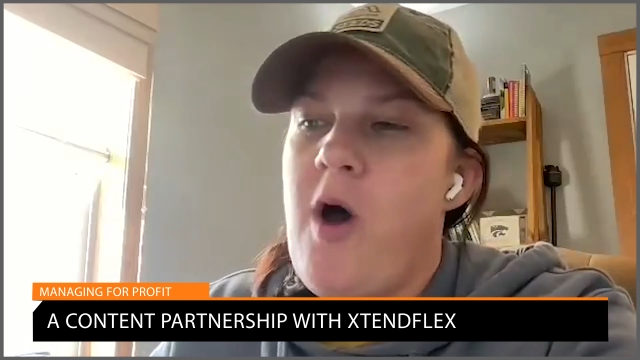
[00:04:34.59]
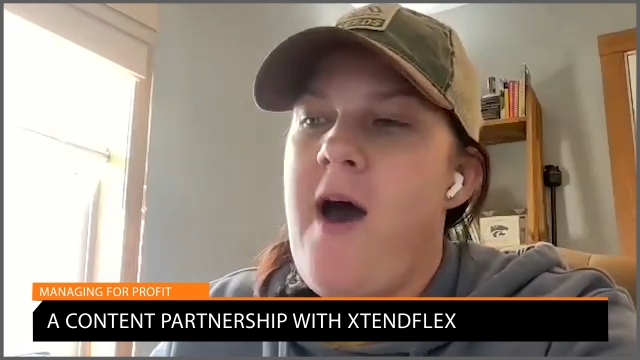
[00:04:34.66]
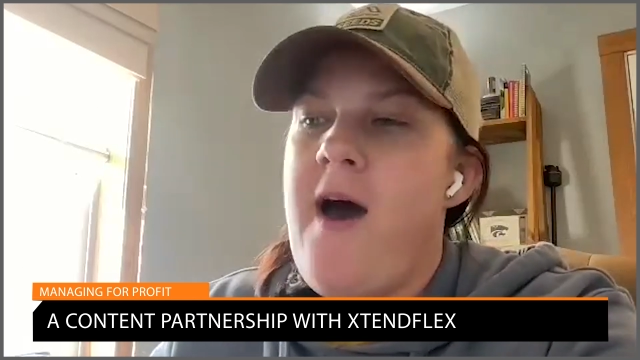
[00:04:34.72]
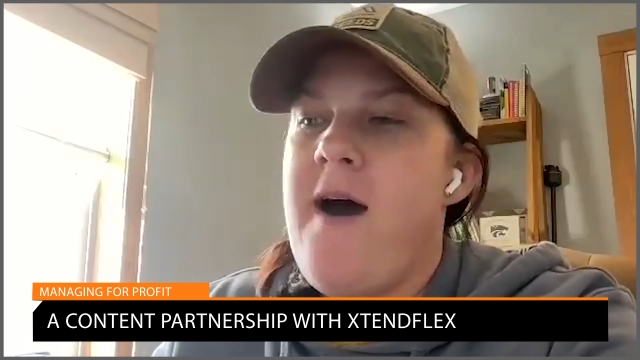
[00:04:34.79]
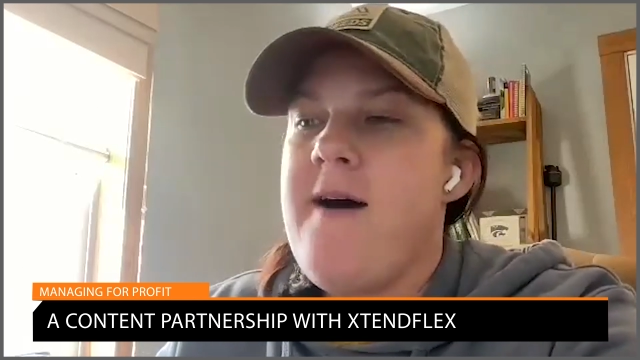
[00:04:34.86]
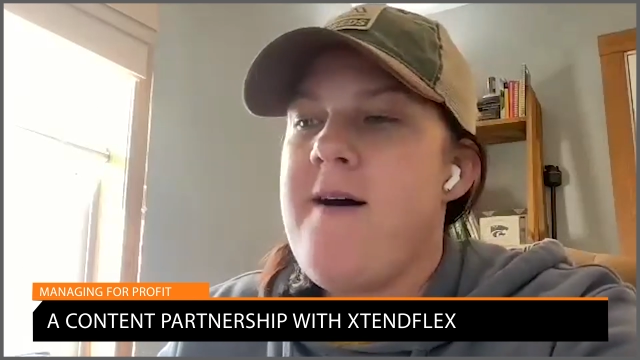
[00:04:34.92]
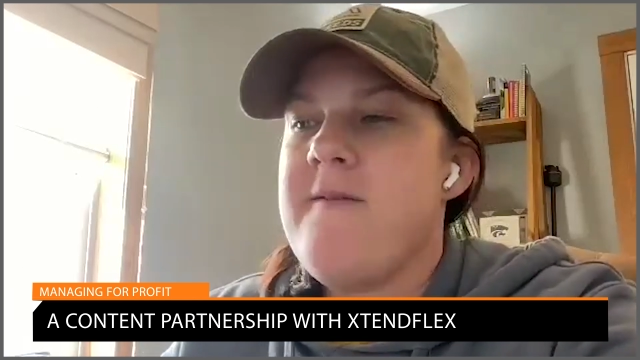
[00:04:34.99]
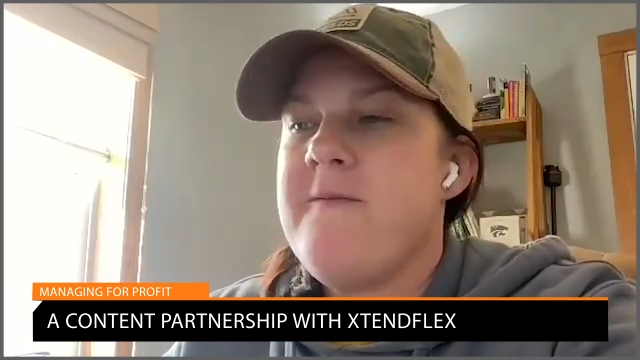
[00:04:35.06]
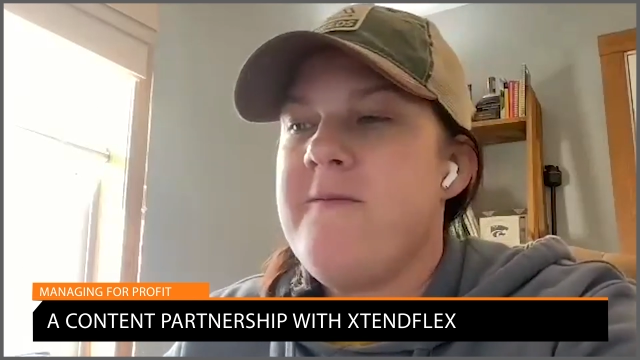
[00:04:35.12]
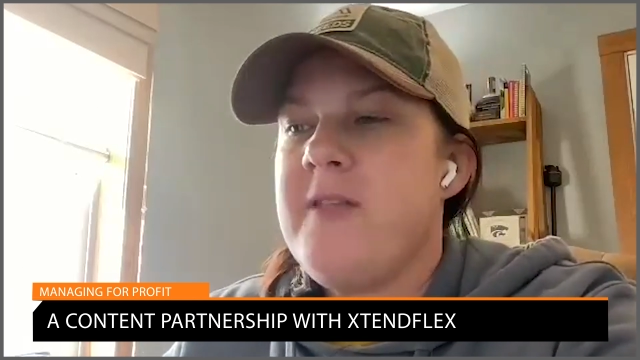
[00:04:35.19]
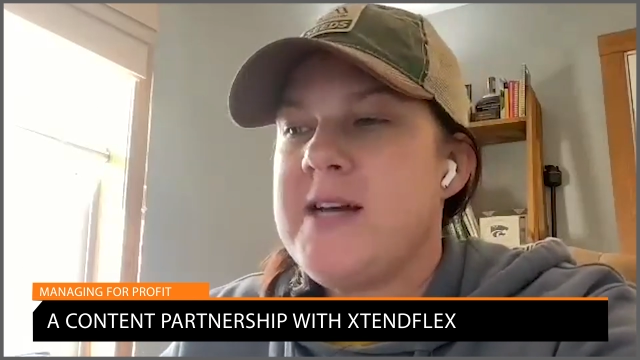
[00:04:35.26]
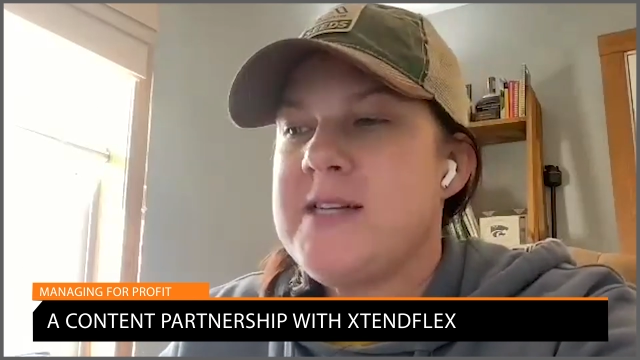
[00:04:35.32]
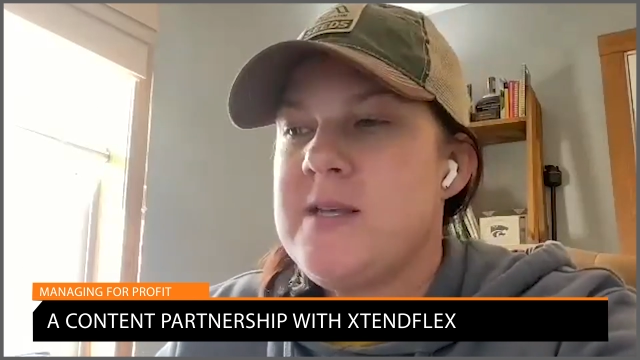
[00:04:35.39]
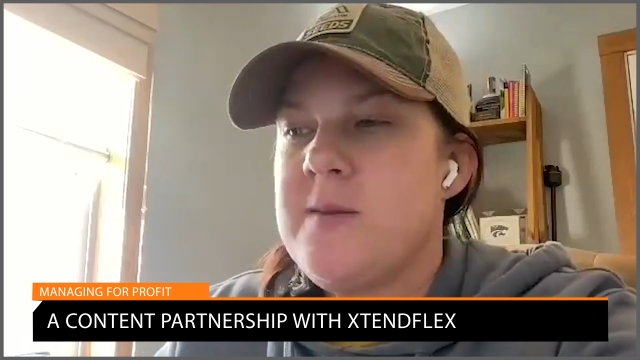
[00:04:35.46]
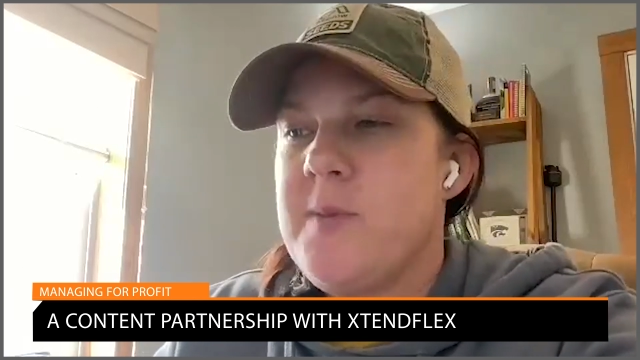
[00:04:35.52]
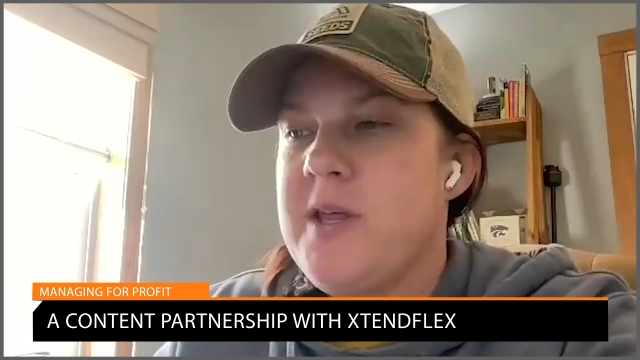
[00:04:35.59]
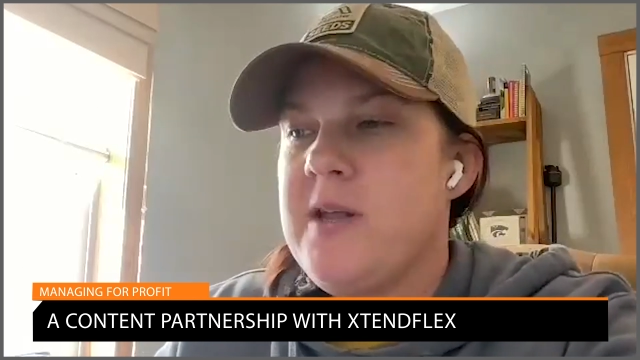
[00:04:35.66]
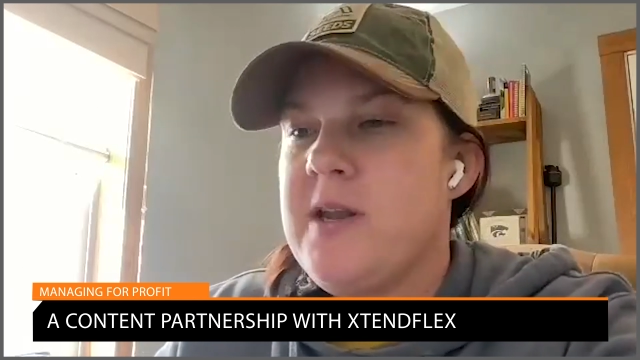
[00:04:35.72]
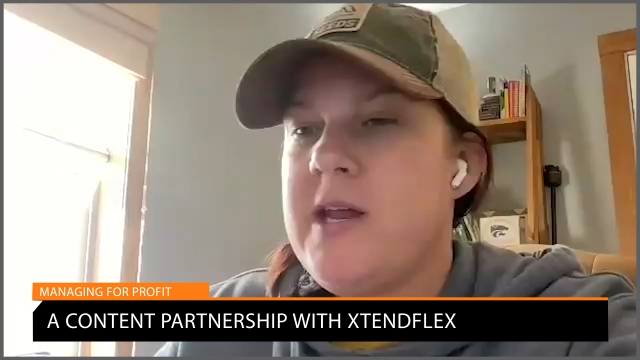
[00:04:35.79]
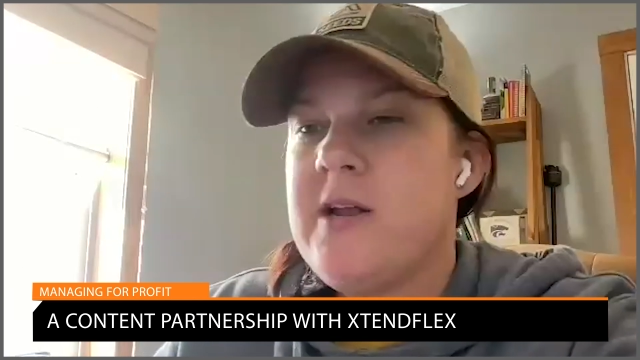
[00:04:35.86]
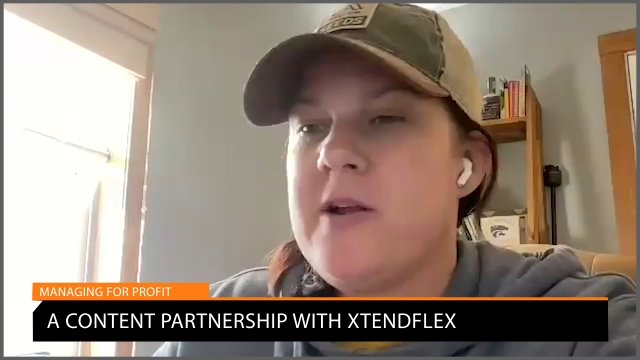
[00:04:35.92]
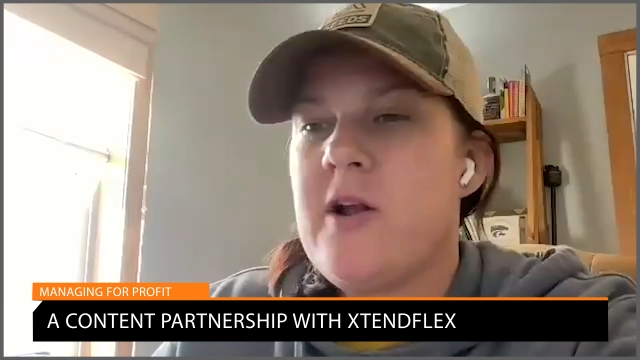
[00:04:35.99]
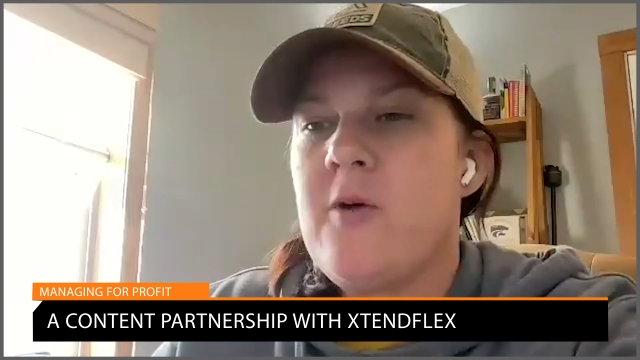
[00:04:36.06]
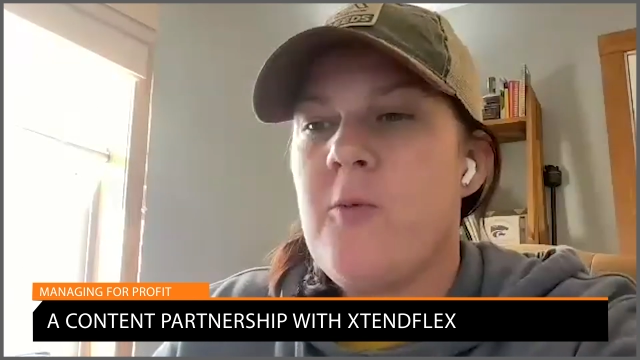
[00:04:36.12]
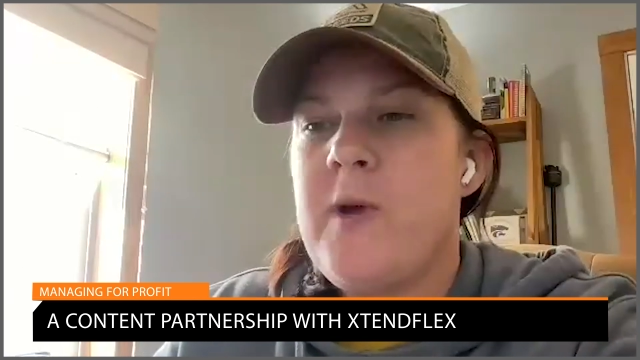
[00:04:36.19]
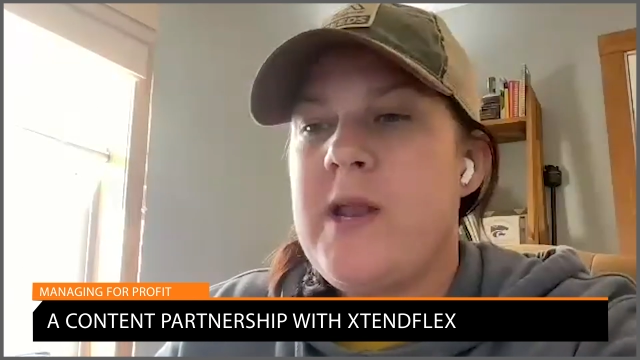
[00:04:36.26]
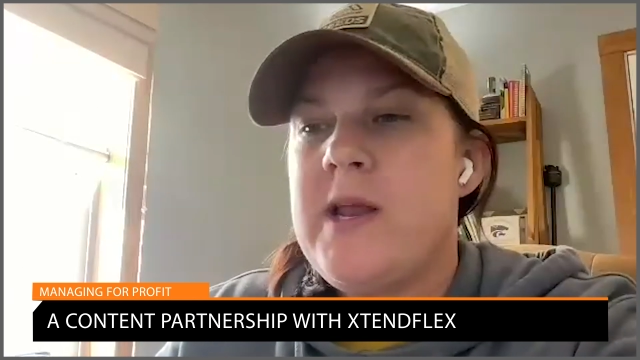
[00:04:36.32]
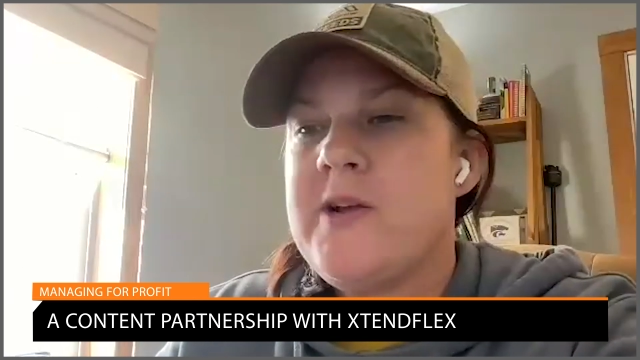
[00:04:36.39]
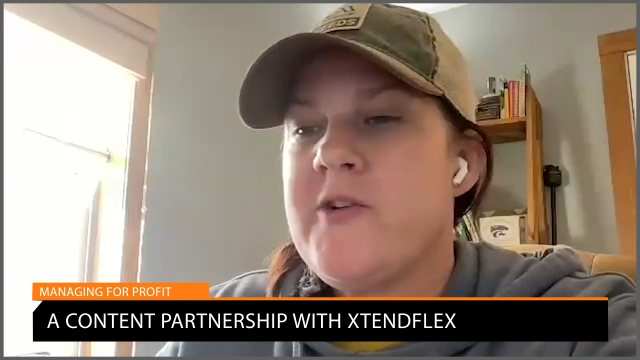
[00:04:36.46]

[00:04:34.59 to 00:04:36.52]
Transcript: of flexibility in your weed